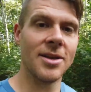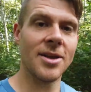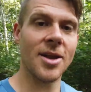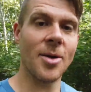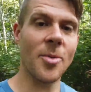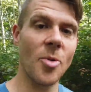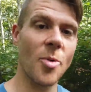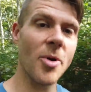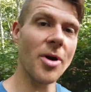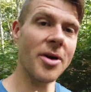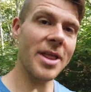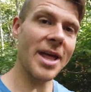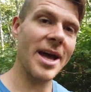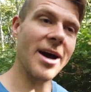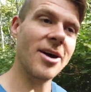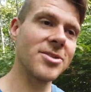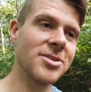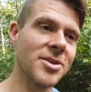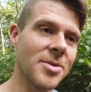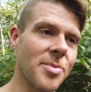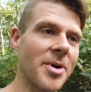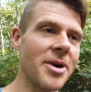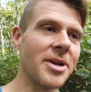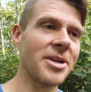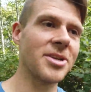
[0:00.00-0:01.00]
Now I'm aware that
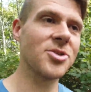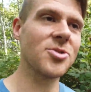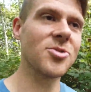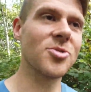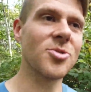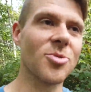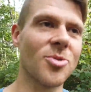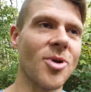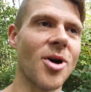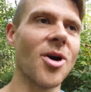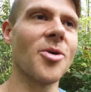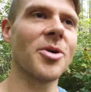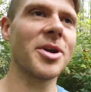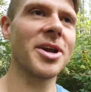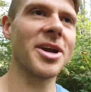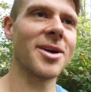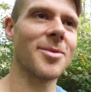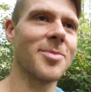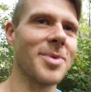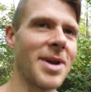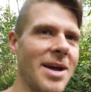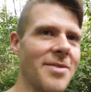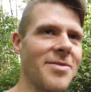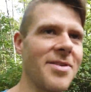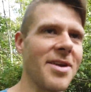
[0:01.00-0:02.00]
elderberry do grow here,
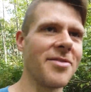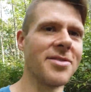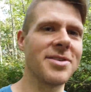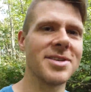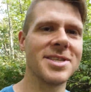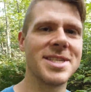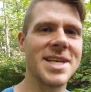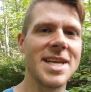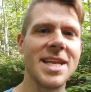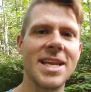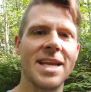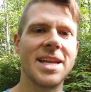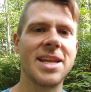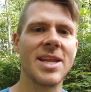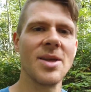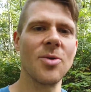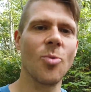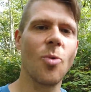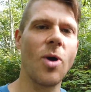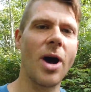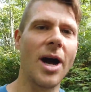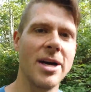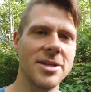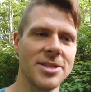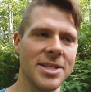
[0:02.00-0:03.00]
but I've never seen any
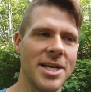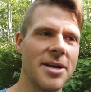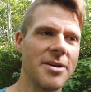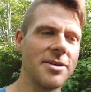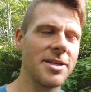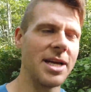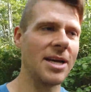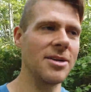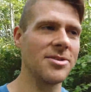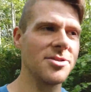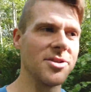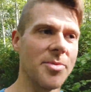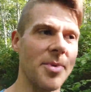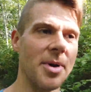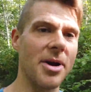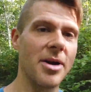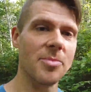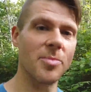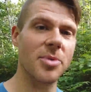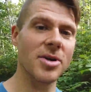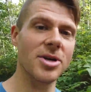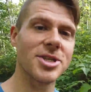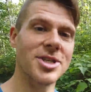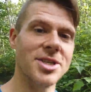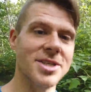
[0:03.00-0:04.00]
wild elderberry
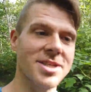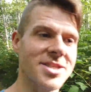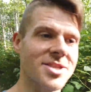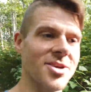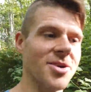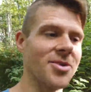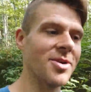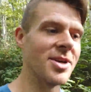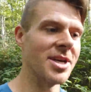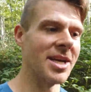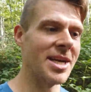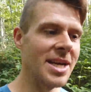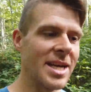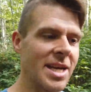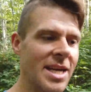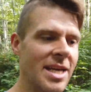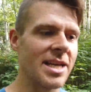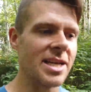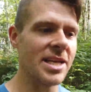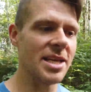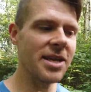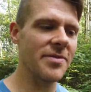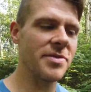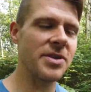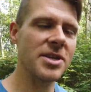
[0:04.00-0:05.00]
bushes. So
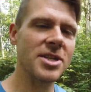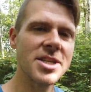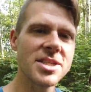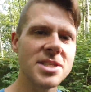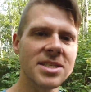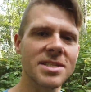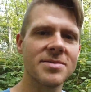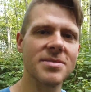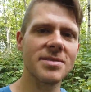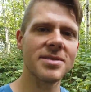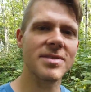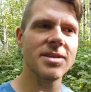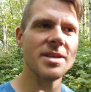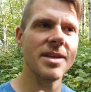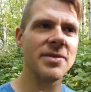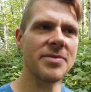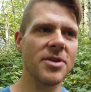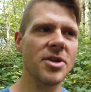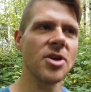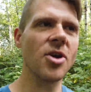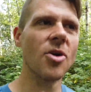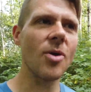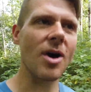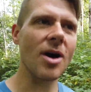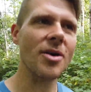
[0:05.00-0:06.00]
if
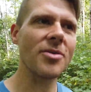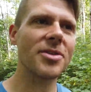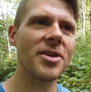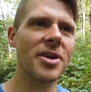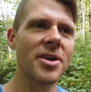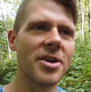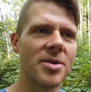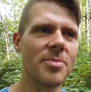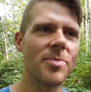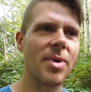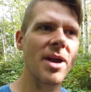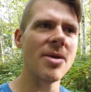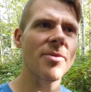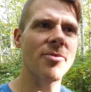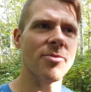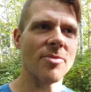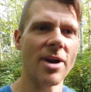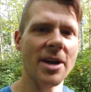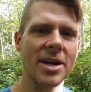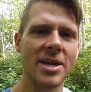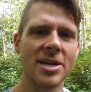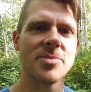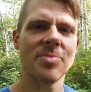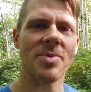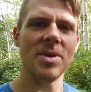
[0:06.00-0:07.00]
you go out there, you might
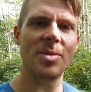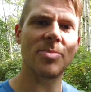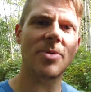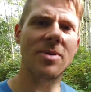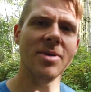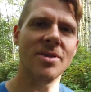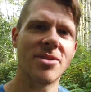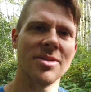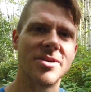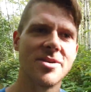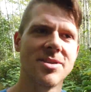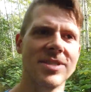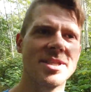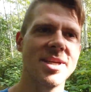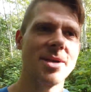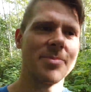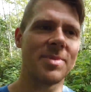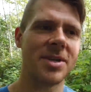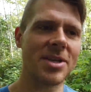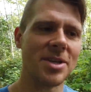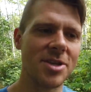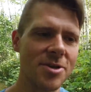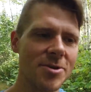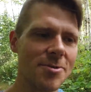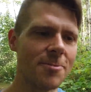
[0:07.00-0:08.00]
run into people and learn
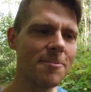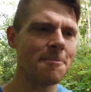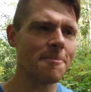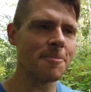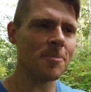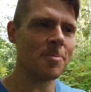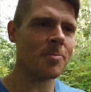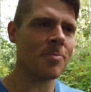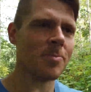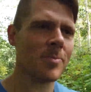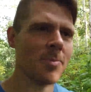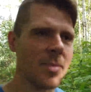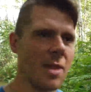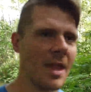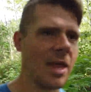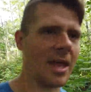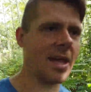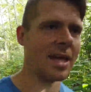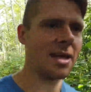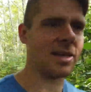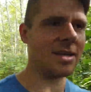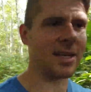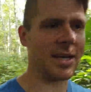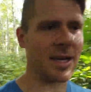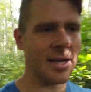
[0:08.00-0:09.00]
something new.
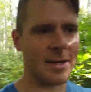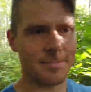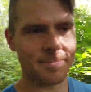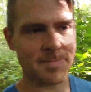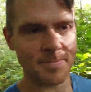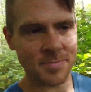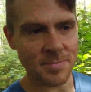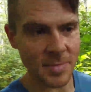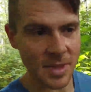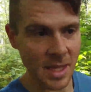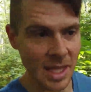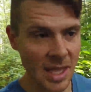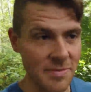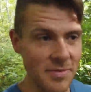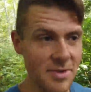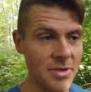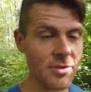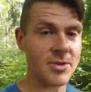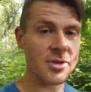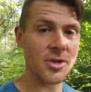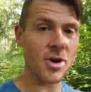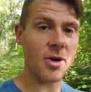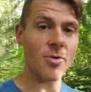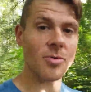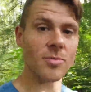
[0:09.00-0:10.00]
And if
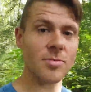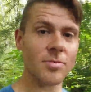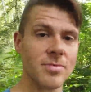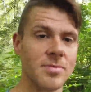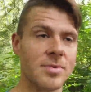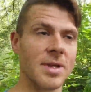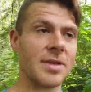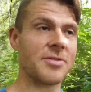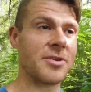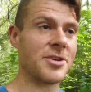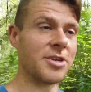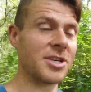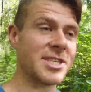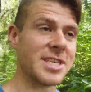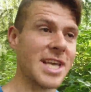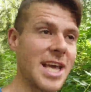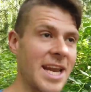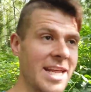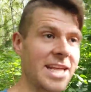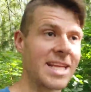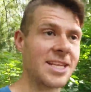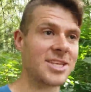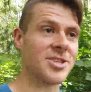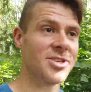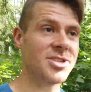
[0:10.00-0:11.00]
you're just
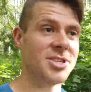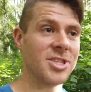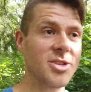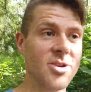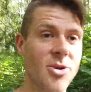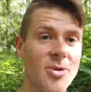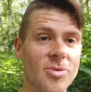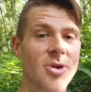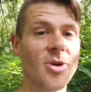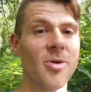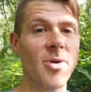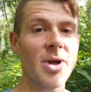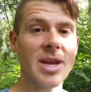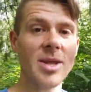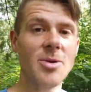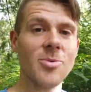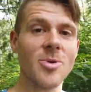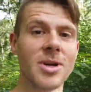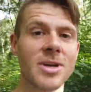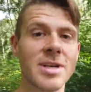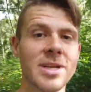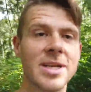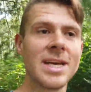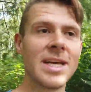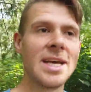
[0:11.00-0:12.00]
getting into this, you don't know
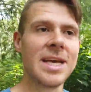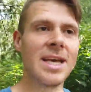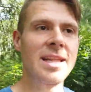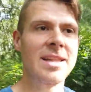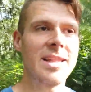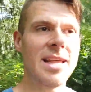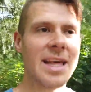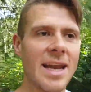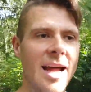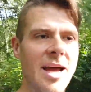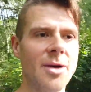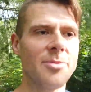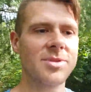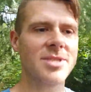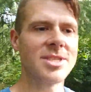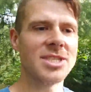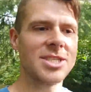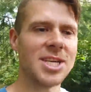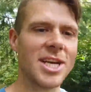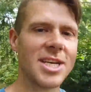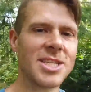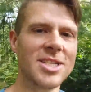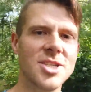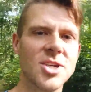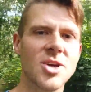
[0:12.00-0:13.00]
anyone, then I would
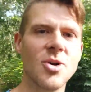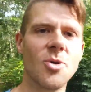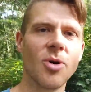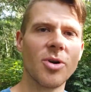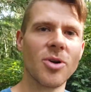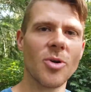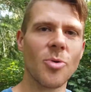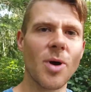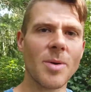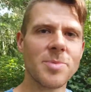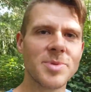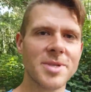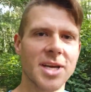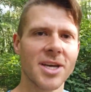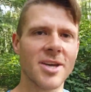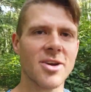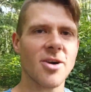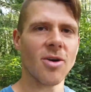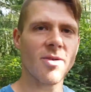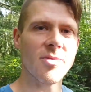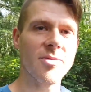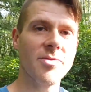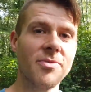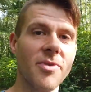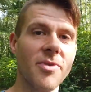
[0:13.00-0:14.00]
suggest you go on a website called